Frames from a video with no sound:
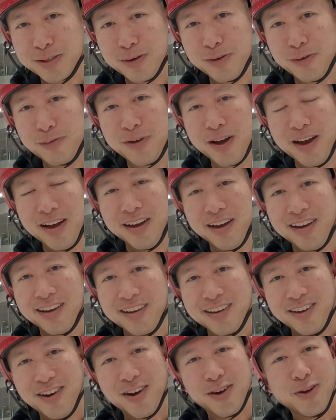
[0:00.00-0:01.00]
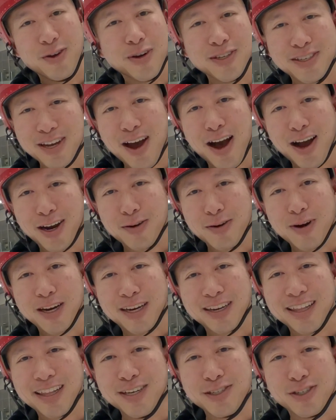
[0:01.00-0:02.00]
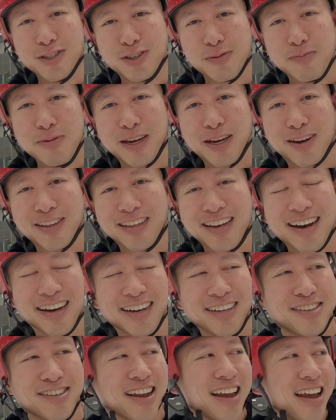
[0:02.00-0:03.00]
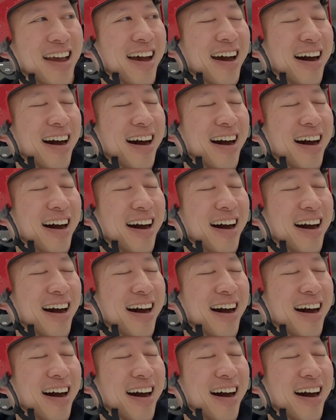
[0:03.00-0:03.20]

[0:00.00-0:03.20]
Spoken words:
of, you know, USA Hockey regulations of being on the ice,